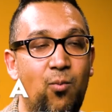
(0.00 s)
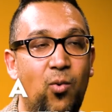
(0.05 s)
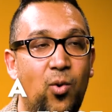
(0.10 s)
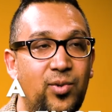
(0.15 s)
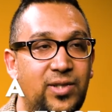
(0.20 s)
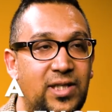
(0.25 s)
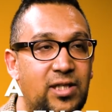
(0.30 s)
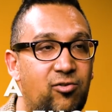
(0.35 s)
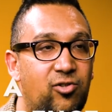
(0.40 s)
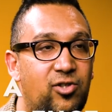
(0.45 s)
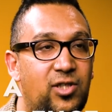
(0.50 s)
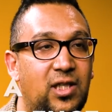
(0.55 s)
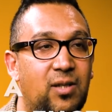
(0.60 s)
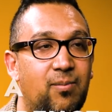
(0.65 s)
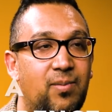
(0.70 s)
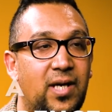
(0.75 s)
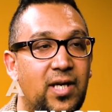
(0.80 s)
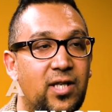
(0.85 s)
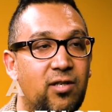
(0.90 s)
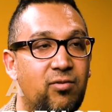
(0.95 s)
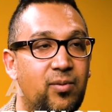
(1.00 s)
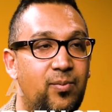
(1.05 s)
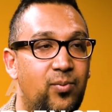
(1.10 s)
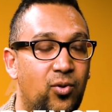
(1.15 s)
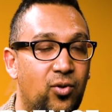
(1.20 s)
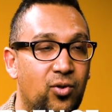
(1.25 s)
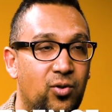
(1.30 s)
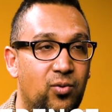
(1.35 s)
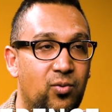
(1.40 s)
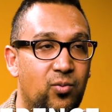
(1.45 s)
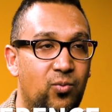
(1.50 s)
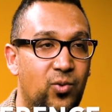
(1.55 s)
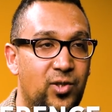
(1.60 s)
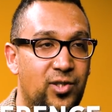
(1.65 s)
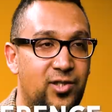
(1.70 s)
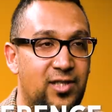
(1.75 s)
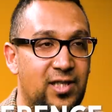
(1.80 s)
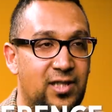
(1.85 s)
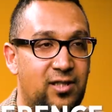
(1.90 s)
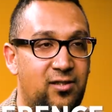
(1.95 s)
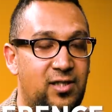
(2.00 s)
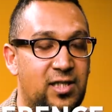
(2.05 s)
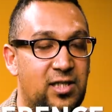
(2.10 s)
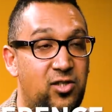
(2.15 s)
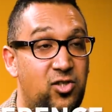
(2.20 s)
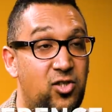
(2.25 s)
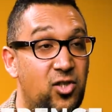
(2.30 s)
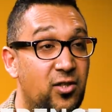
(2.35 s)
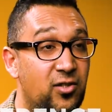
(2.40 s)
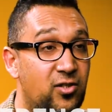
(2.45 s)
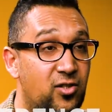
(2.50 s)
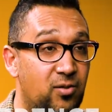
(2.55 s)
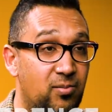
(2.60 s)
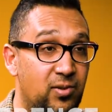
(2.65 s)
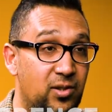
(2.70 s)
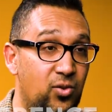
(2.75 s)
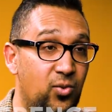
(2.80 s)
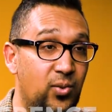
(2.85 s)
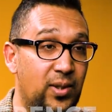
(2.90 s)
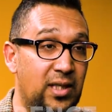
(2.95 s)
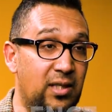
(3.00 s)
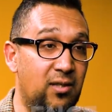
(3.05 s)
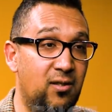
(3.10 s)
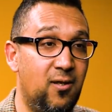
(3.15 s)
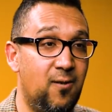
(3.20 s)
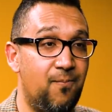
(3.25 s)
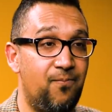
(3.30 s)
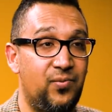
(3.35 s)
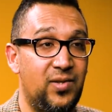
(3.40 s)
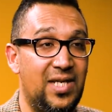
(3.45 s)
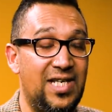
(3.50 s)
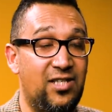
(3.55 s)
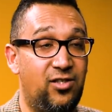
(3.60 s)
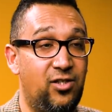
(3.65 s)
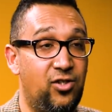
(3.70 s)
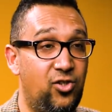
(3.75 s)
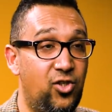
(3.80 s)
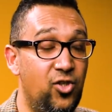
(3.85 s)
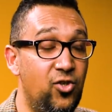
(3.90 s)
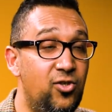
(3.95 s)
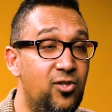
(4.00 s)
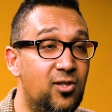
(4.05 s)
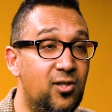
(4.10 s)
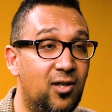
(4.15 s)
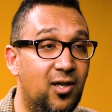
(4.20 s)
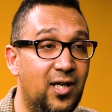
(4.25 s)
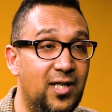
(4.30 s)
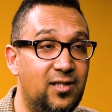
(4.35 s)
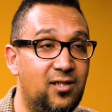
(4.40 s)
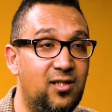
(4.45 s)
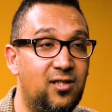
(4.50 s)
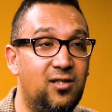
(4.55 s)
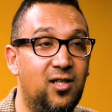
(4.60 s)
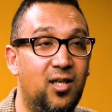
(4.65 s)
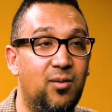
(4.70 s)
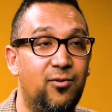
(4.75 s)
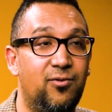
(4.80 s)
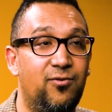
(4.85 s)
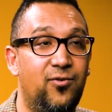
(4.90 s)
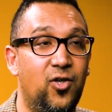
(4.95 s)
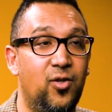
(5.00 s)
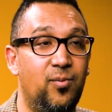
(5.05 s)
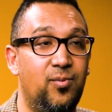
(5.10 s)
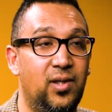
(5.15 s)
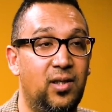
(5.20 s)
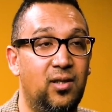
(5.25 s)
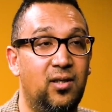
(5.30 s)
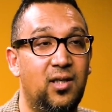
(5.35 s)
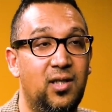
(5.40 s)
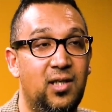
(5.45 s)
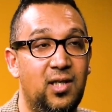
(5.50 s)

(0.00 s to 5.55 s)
what was interesting about the report was this disjuncture between institutionalized Islamophobia